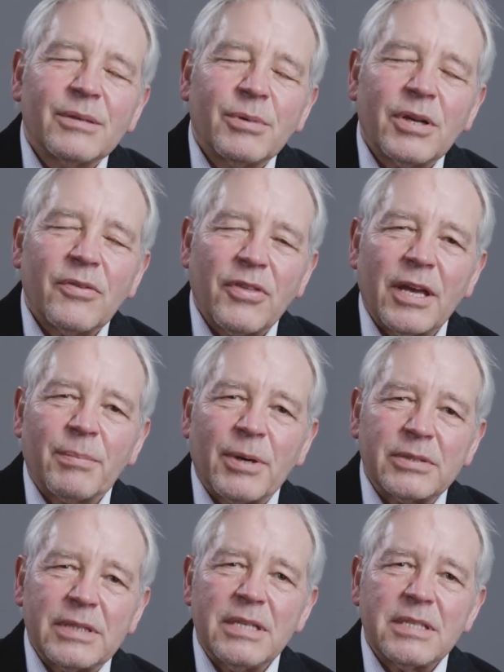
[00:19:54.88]
what do you think
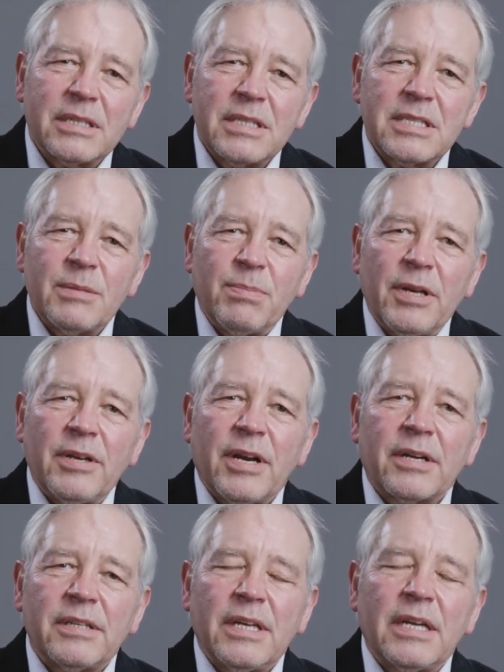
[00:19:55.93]
about
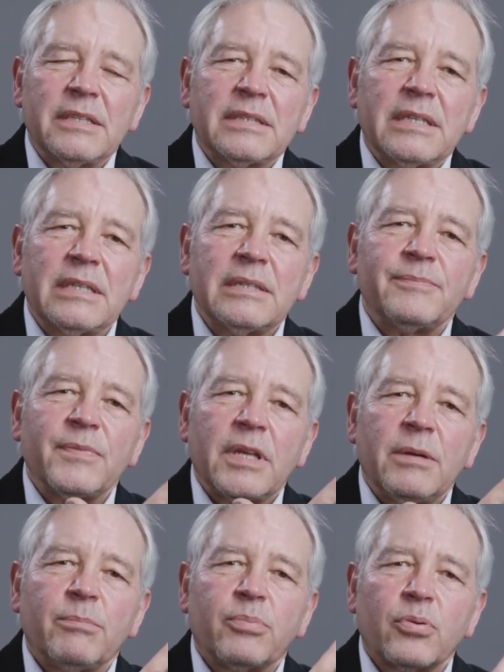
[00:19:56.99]
interdisciplinarity and
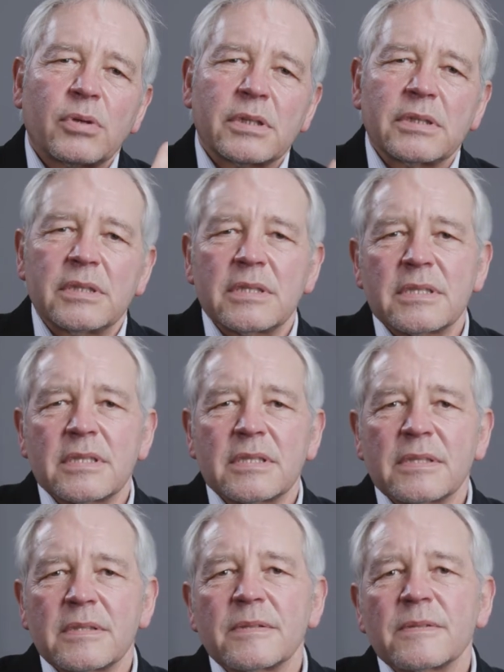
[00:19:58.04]
the
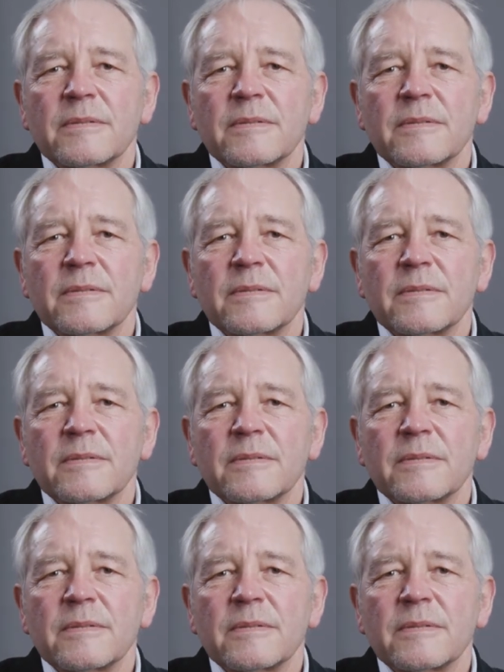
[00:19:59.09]
importance?